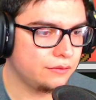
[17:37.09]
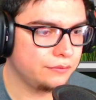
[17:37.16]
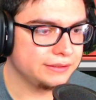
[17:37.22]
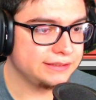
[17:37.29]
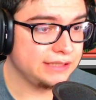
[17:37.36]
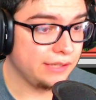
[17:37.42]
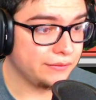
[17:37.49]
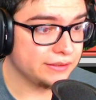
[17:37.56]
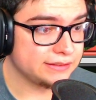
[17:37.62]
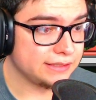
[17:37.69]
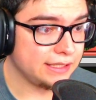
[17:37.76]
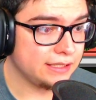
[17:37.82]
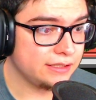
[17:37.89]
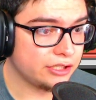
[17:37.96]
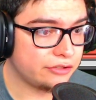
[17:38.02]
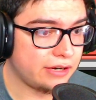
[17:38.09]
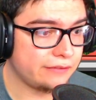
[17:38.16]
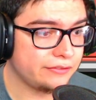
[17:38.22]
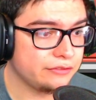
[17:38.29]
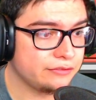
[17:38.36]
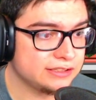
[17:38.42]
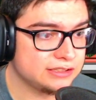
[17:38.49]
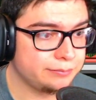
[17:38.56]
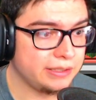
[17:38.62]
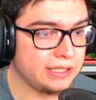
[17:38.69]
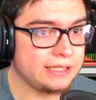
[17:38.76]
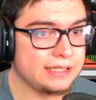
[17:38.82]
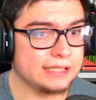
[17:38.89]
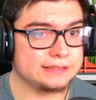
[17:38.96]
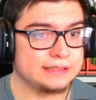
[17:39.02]
Let's see if it's in the crafting
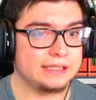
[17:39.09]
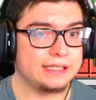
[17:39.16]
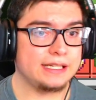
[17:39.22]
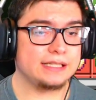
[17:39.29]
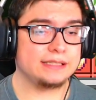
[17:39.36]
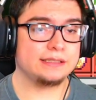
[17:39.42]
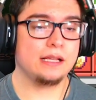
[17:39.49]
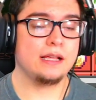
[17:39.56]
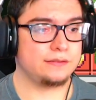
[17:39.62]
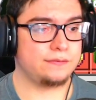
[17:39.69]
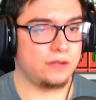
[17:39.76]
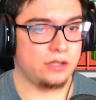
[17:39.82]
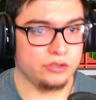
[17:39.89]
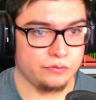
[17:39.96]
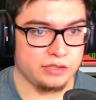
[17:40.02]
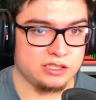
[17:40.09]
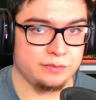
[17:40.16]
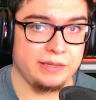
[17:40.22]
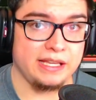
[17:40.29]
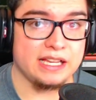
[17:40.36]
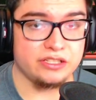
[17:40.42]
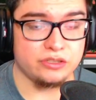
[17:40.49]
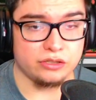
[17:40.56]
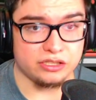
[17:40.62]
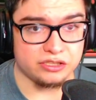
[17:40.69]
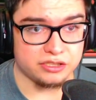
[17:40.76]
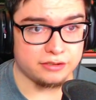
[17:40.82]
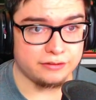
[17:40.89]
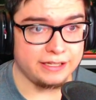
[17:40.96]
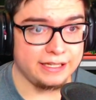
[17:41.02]
recipe. Yes, it is. Just follow the recipe as shown on
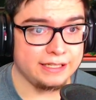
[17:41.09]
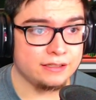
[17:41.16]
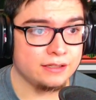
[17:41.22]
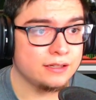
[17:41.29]
screen.